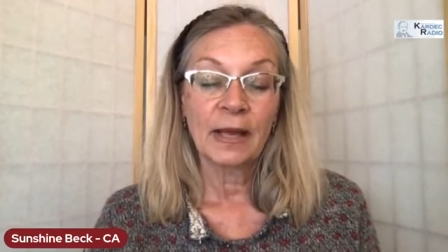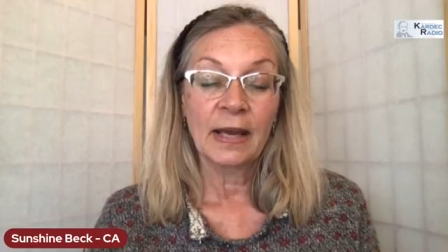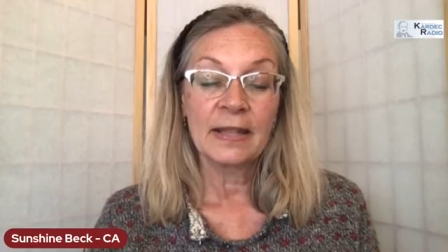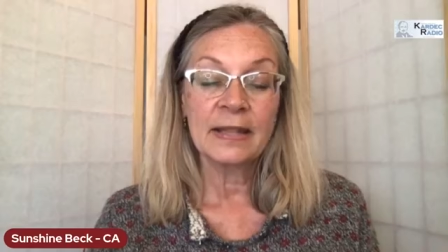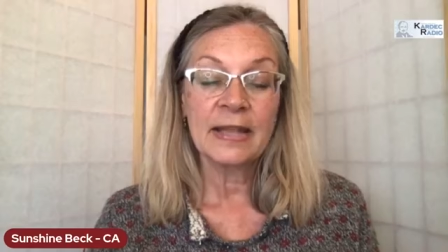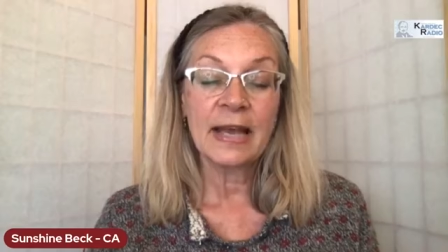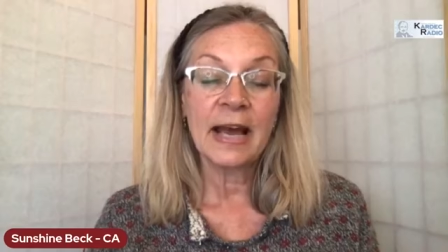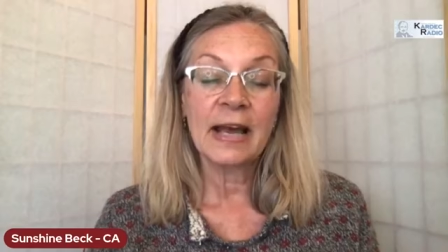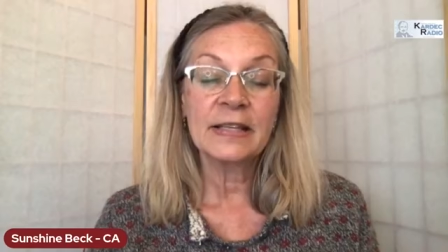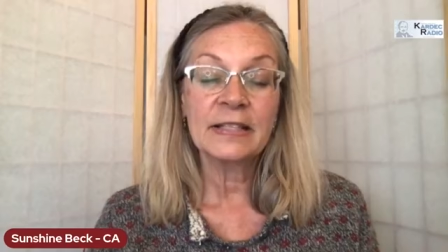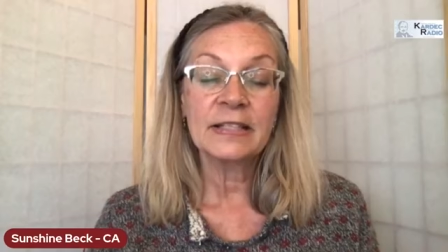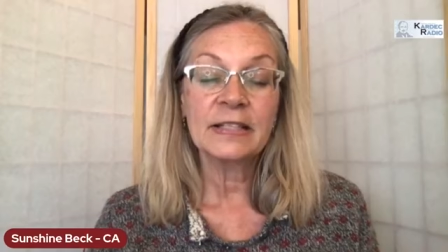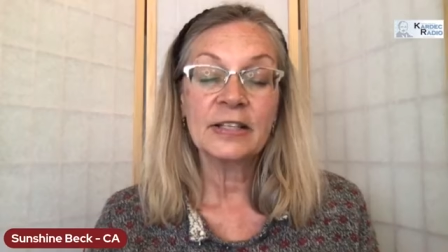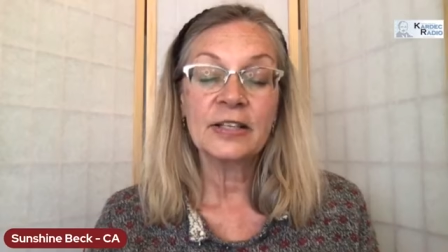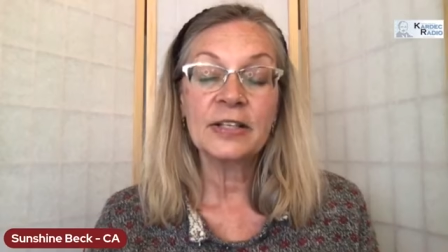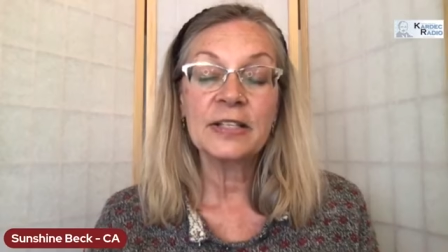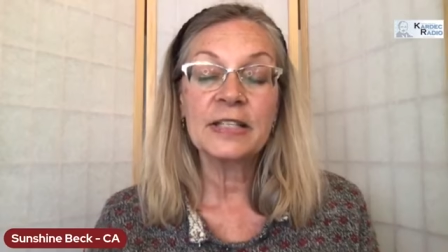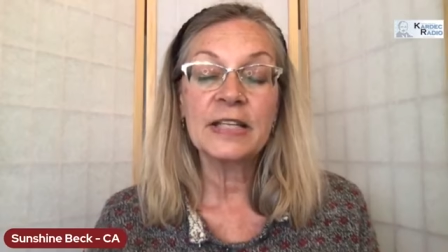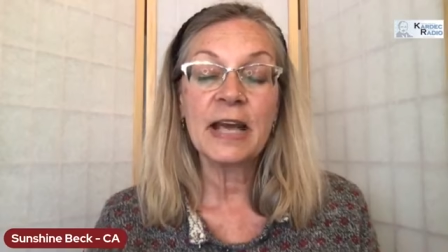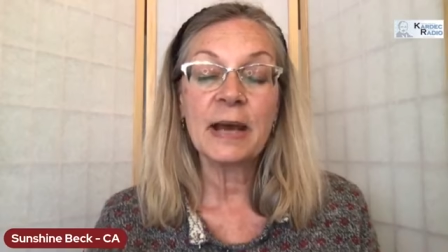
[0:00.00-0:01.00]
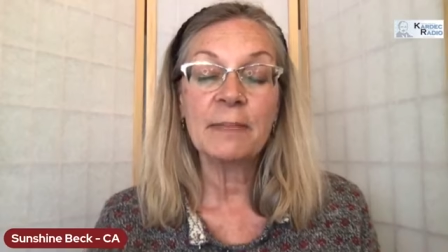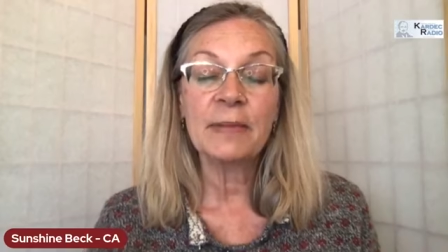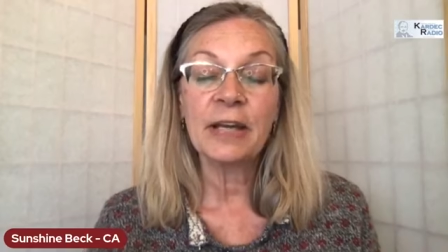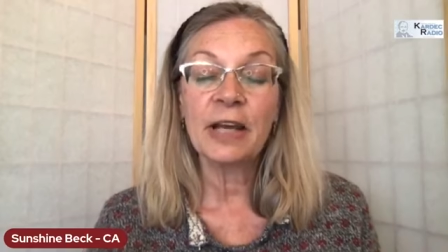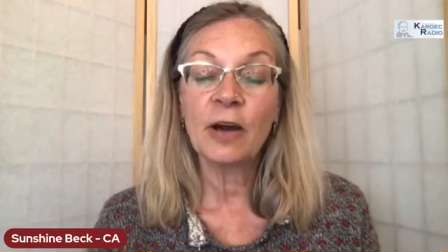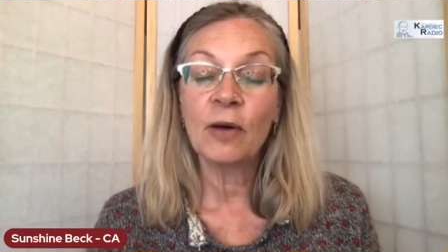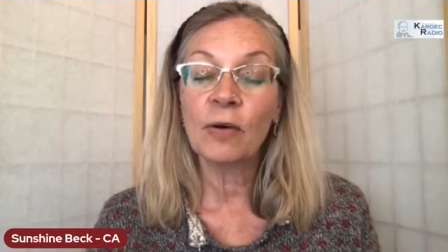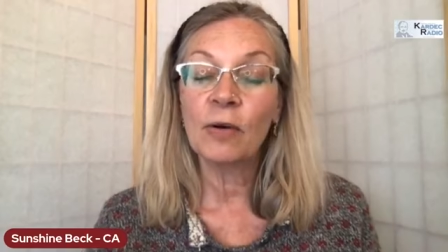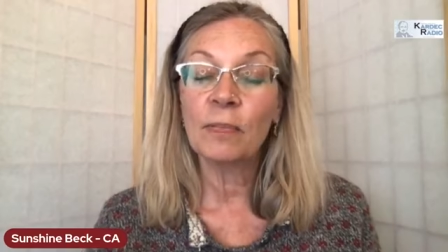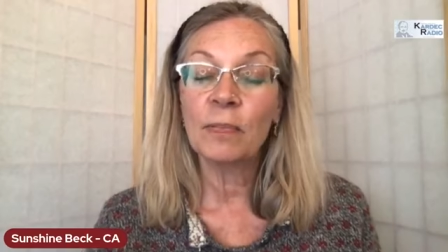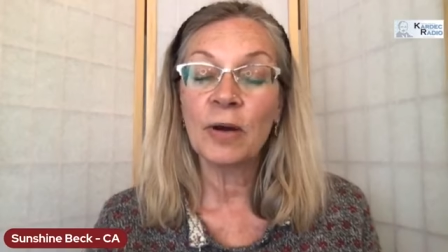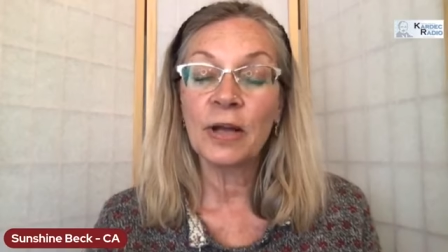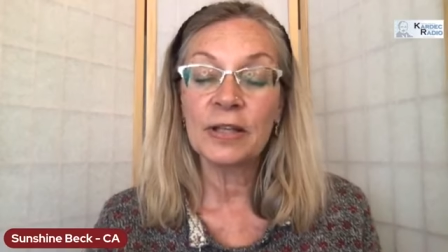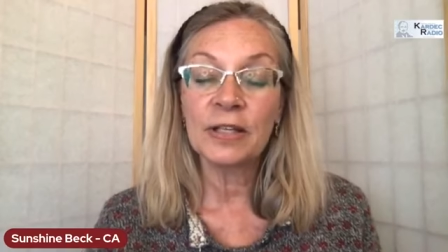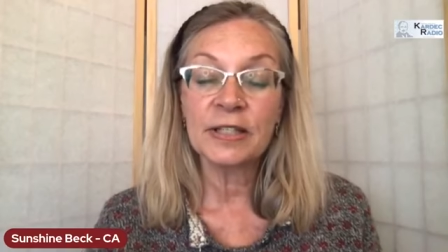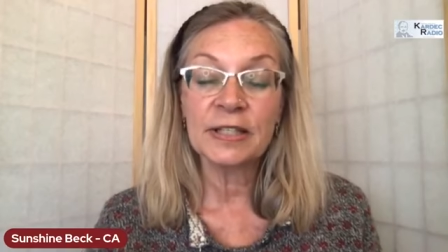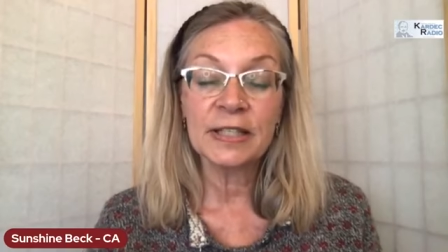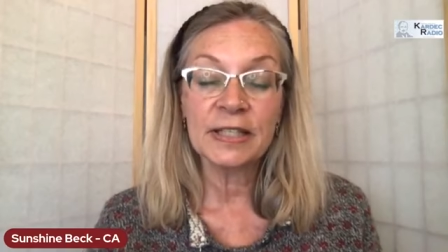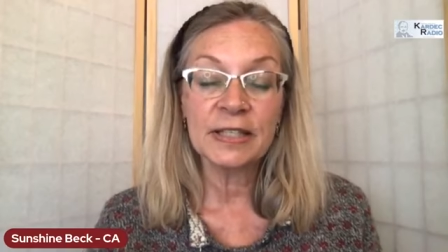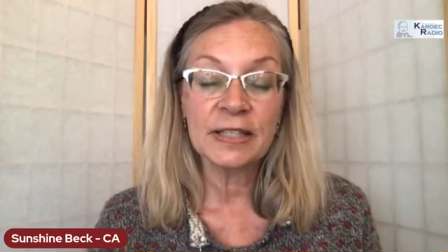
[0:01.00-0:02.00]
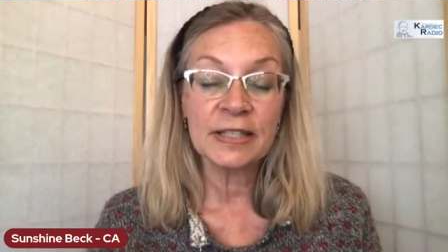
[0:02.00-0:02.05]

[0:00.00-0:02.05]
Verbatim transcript: And that condemning our brothers